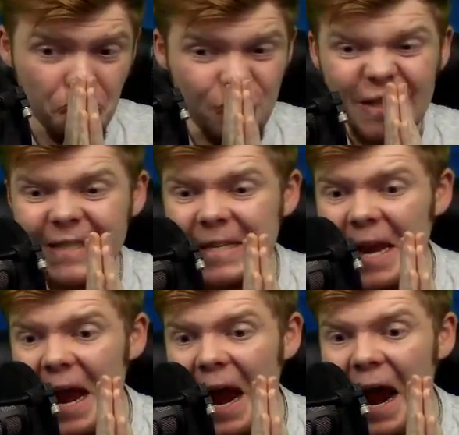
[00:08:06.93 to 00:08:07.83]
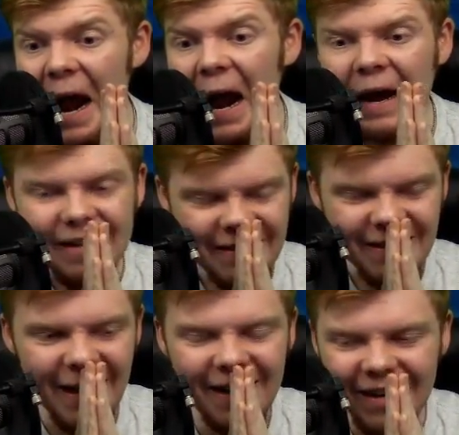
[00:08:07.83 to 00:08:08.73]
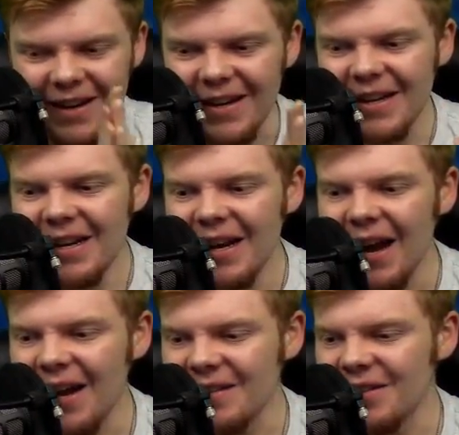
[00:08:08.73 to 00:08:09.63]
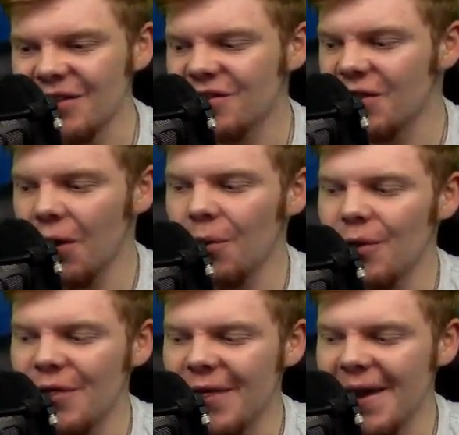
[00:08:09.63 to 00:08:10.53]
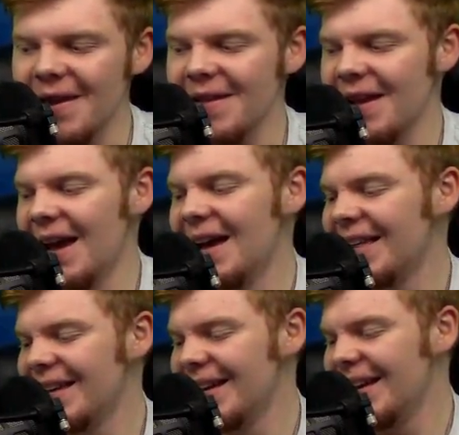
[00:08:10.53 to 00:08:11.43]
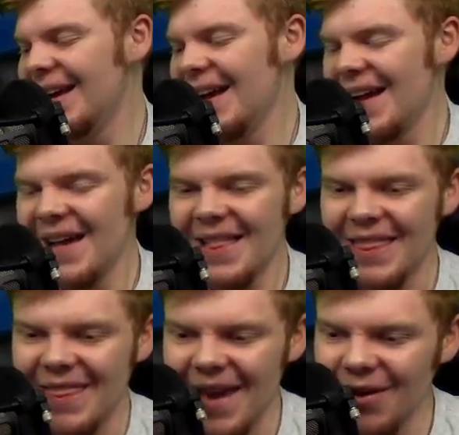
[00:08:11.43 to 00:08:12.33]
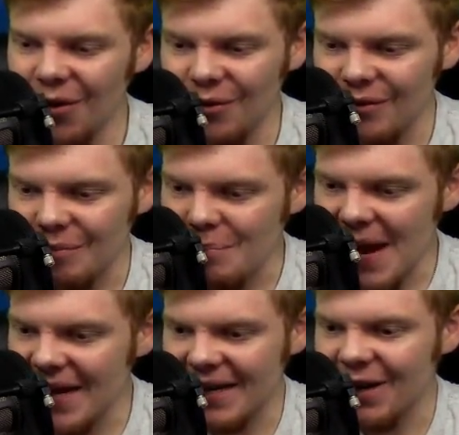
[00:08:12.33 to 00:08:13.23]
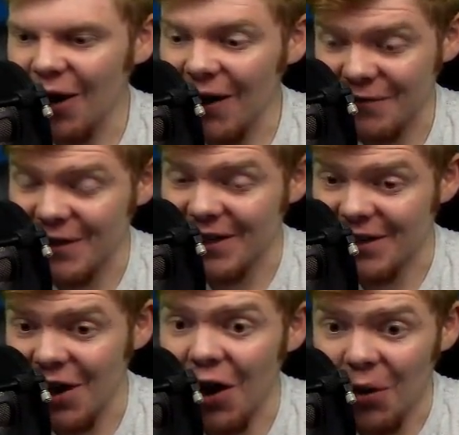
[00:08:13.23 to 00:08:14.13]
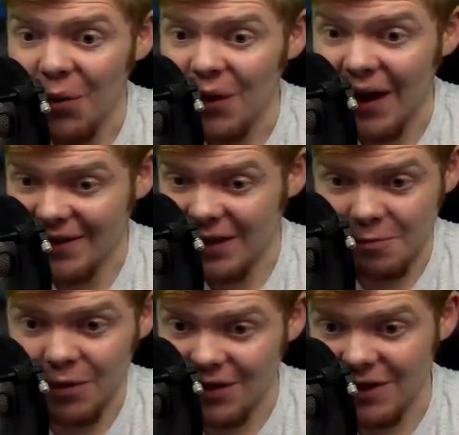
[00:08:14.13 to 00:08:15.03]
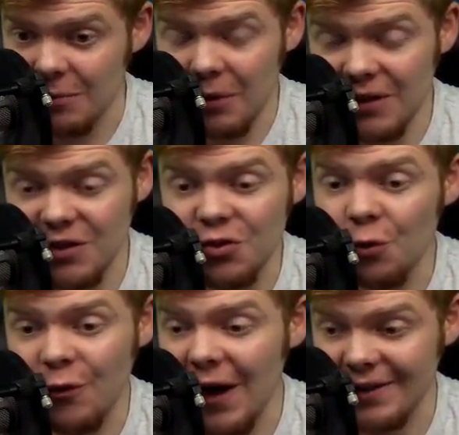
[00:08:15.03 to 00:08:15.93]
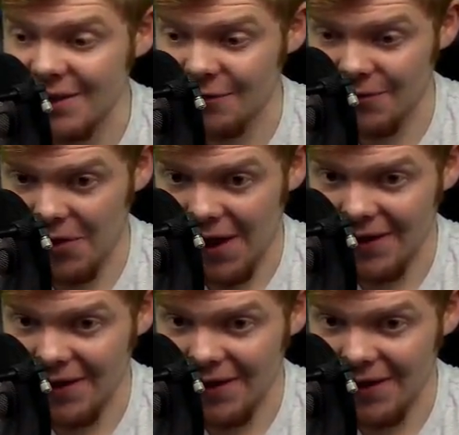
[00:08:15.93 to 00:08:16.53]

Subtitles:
Yeah. And so they don't make coffee to go at this place. This place is too fancy for that.